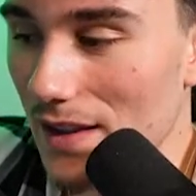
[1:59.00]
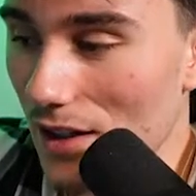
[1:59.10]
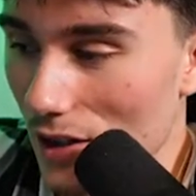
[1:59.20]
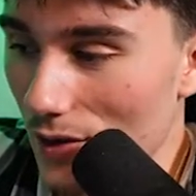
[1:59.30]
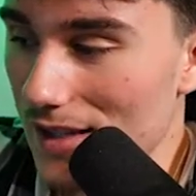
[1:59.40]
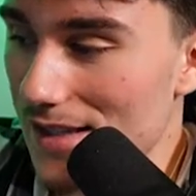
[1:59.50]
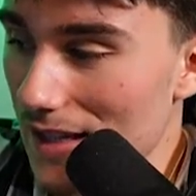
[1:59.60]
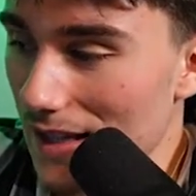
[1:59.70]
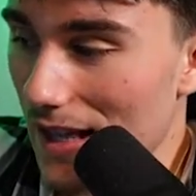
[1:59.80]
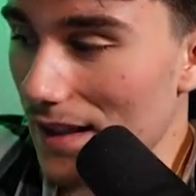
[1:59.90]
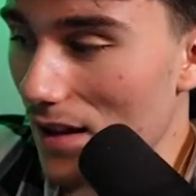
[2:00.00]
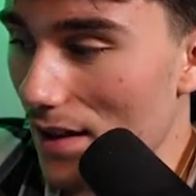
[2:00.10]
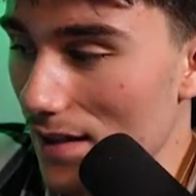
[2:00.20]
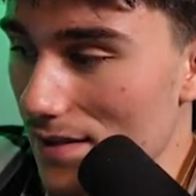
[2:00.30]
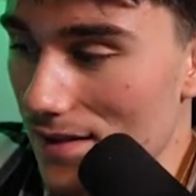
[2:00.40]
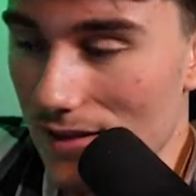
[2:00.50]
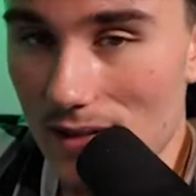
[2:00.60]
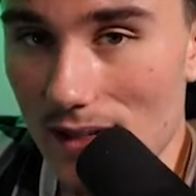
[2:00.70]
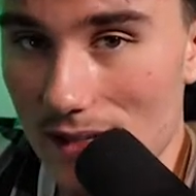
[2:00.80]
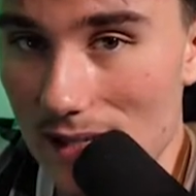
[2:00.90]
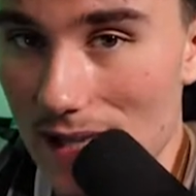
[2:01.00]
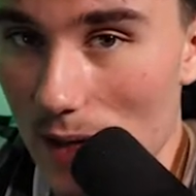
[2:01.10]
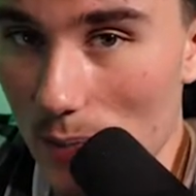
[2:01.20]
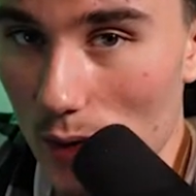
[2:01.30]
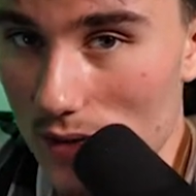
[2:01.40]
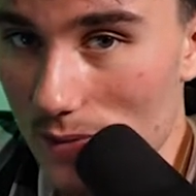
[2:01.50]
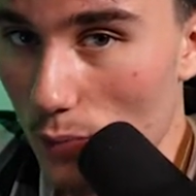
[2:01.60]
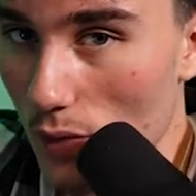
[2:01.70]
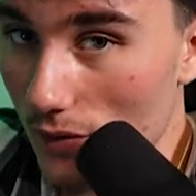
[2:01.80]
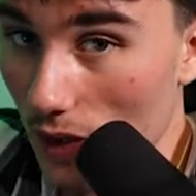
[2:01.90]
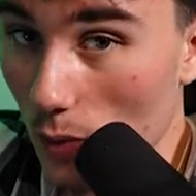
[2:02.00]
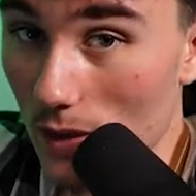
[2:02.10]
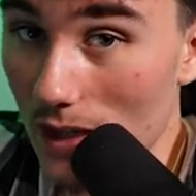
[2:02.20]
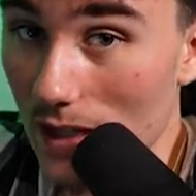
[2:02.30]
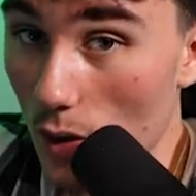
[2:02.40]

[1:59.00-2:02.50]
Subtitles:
they're going to see that. The audience is just going to see that post more frequently and